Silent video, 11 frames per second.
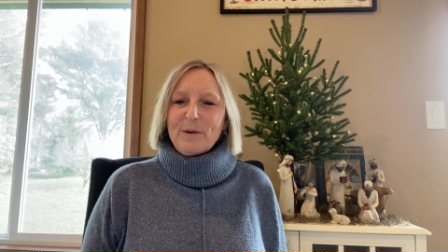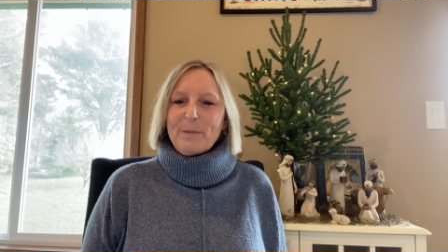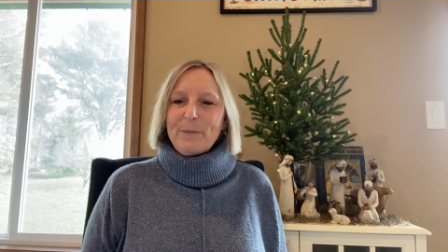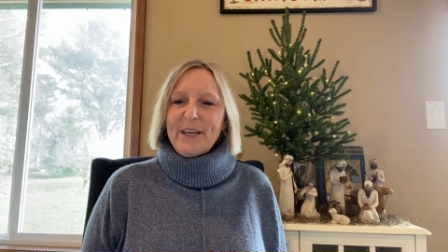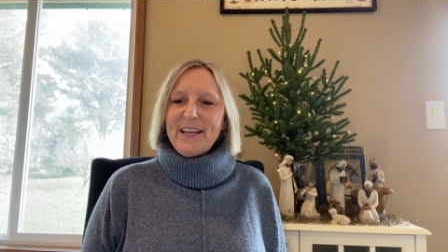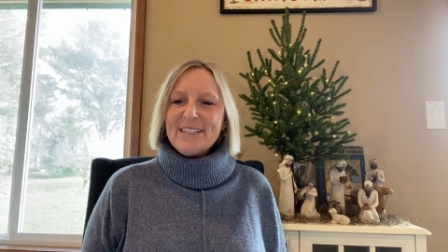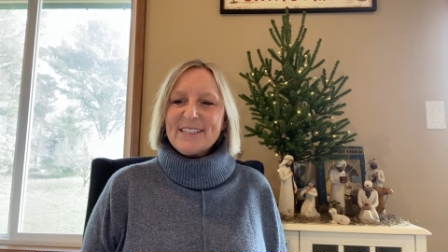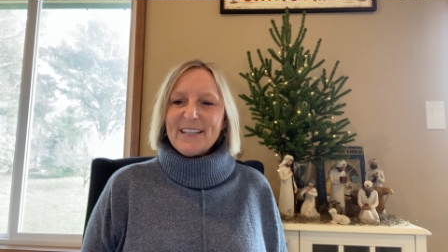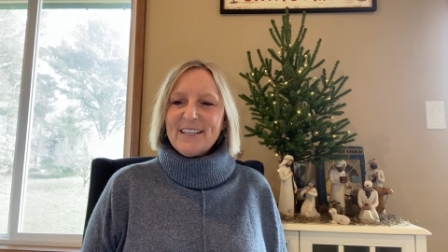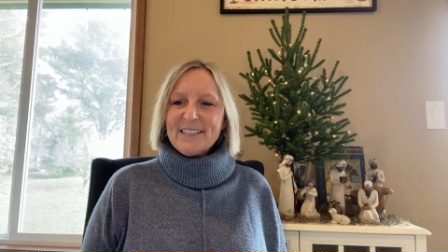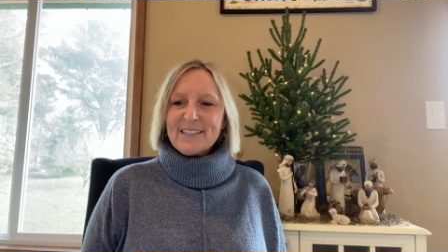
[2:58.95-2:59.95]
Peace
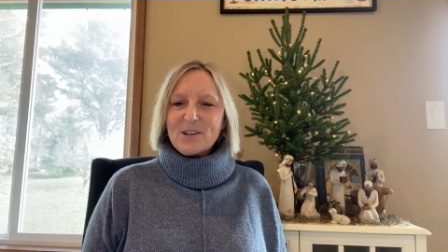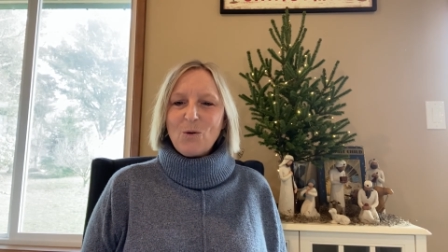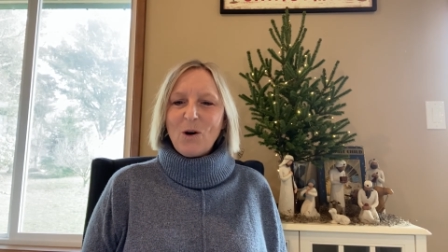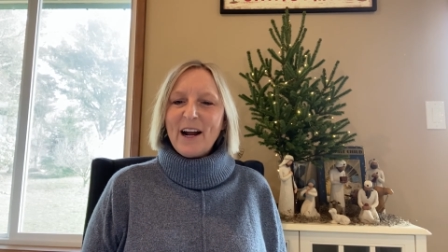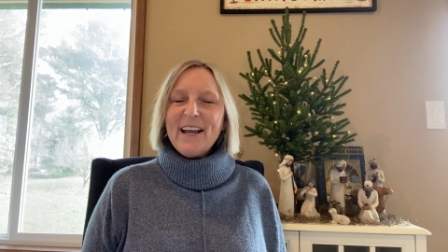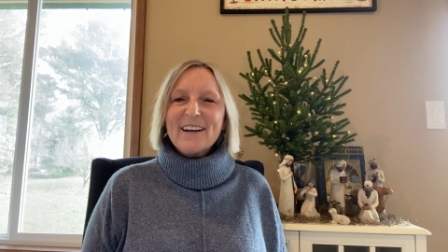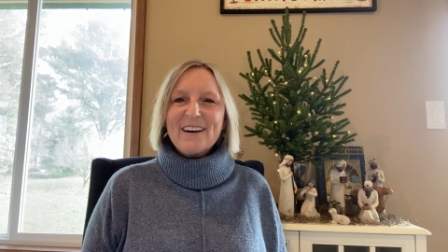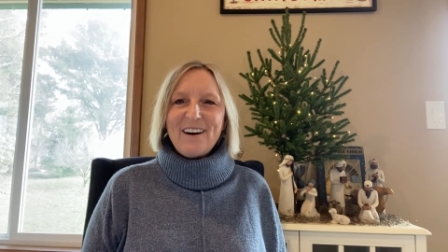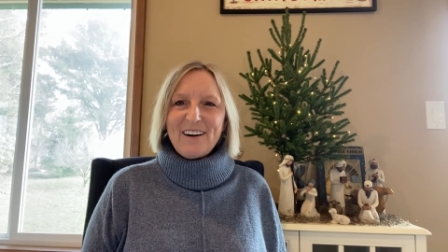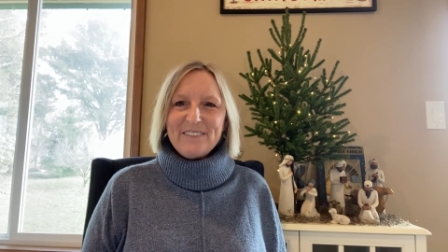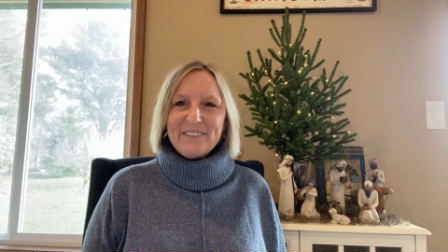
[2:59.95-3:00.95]
is a quiet
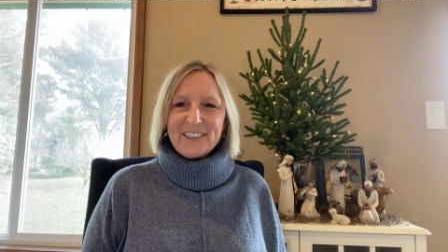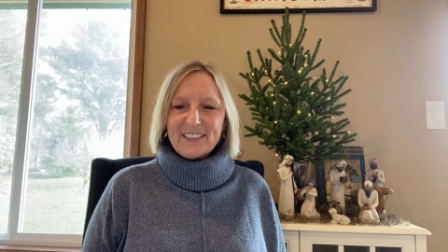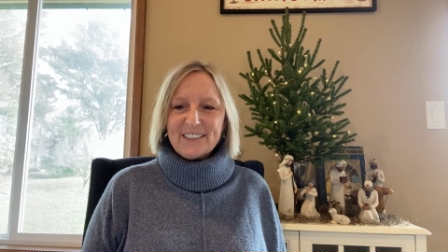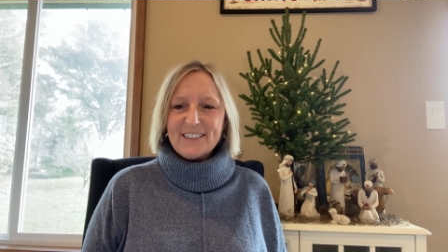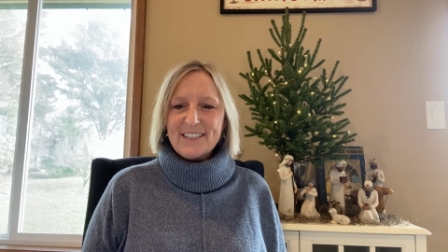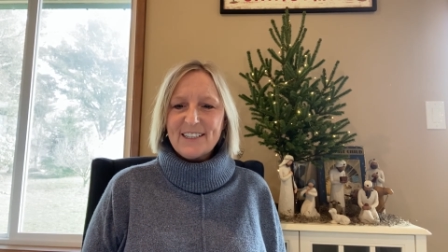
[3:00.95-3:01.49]
confidence